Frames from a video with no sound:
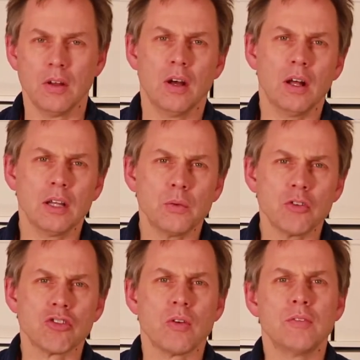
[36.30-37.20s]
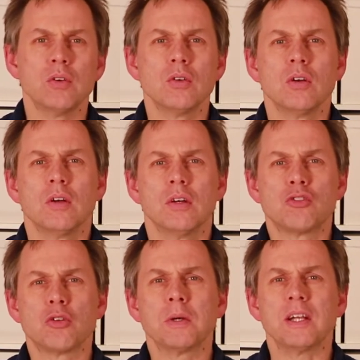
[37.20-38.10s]
A literature review is
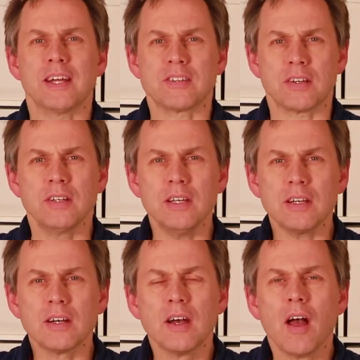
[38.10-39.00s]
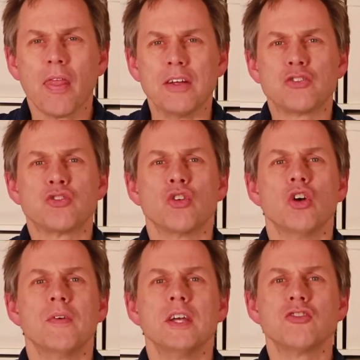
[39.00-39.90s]
typically a technique that
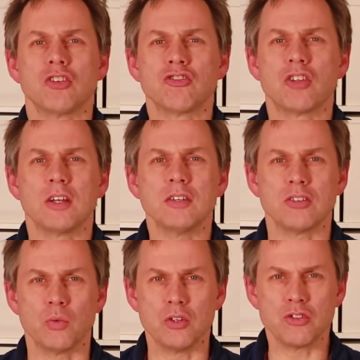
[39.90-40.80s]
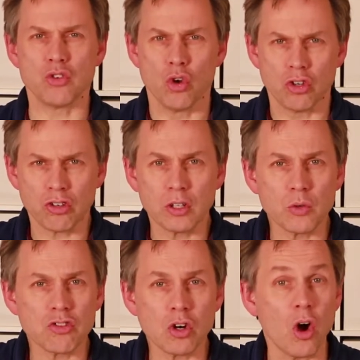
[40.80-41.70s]
surveys and studies the research
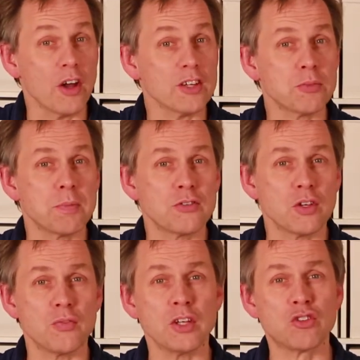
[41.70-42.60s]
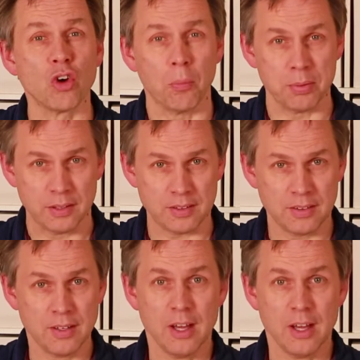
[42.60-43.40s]
literature on a specific topic